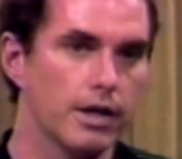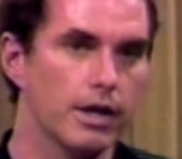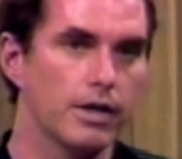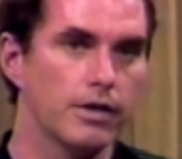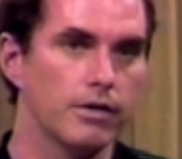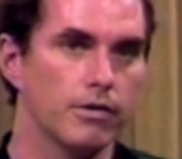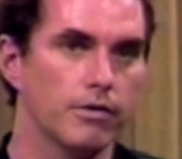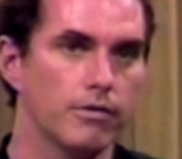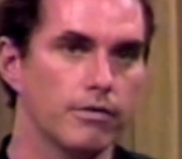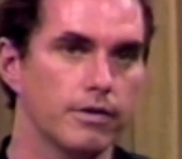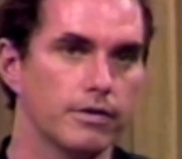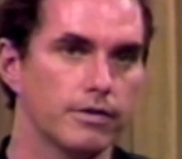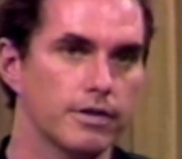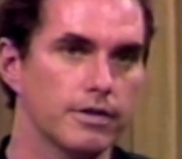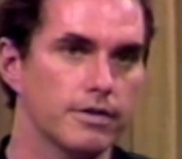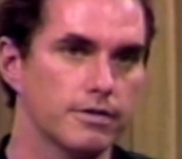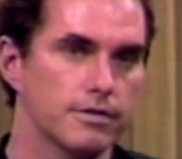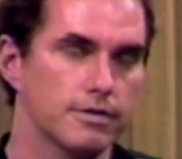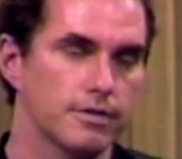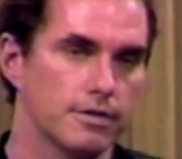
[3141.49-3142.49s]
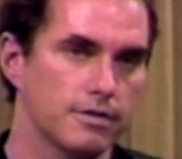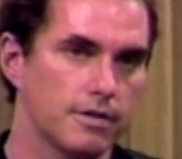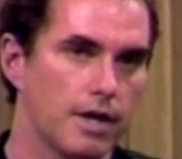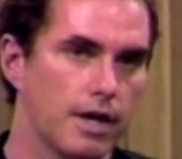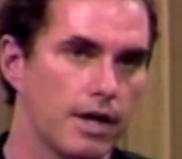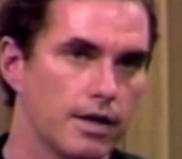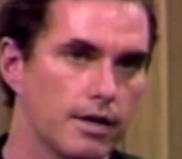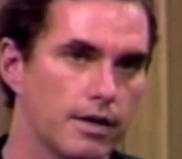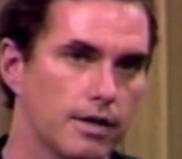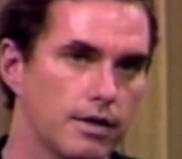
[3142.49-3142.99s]
I know that this
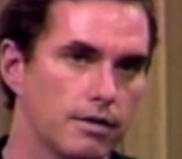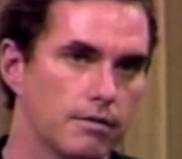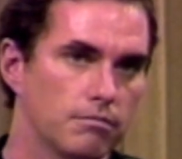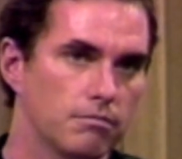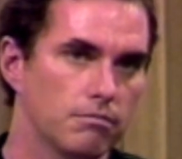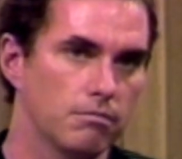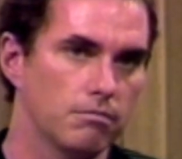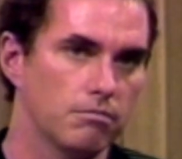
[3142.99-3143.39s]
society,